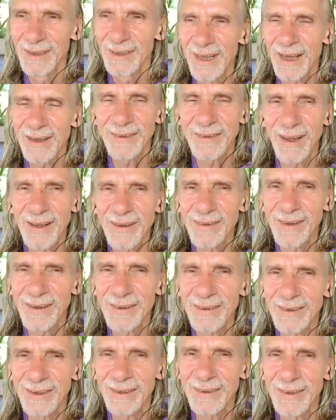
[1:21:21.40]
The essence
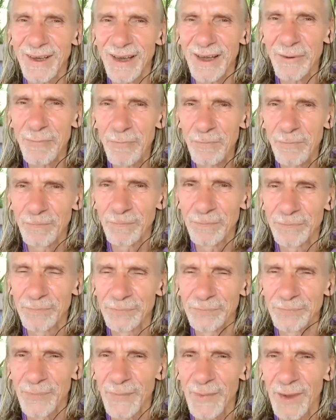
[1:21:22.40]
is the same,
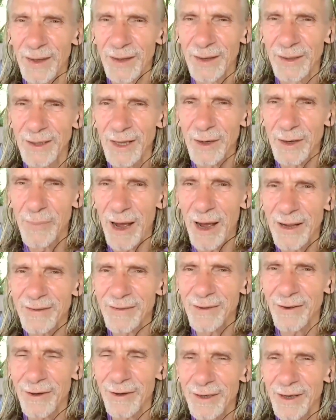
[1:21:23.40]
the
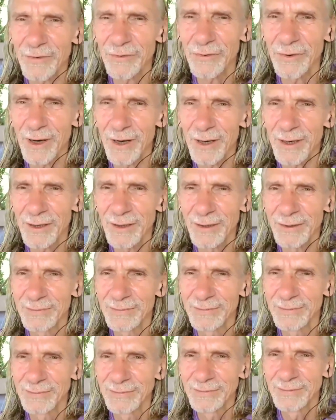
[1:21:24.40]
minds are different.
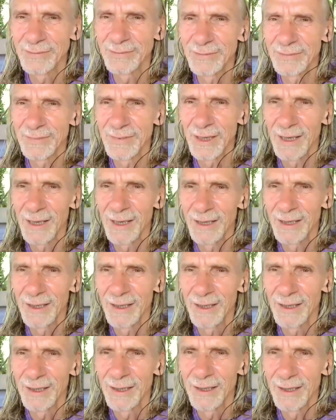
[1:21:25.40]

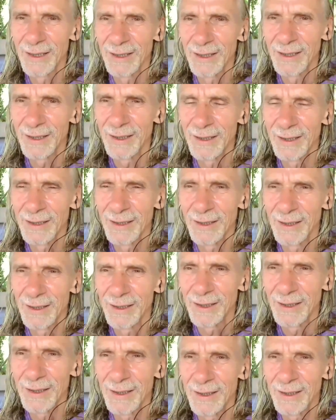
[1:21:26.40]
And
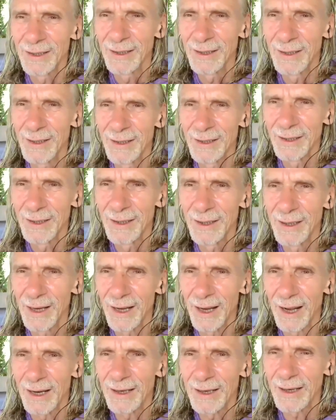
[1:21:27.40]

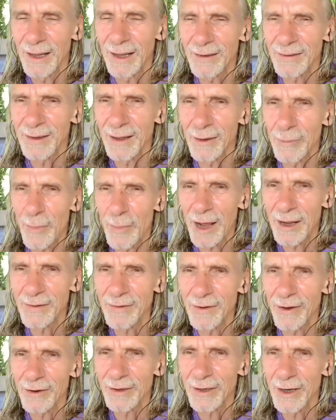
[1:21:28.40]
as the
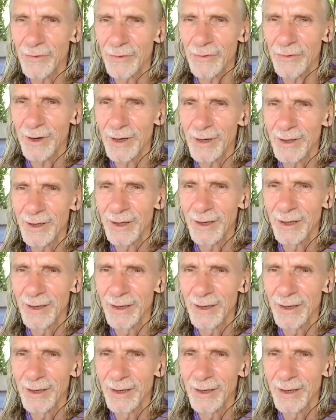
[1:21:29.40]
minds are different,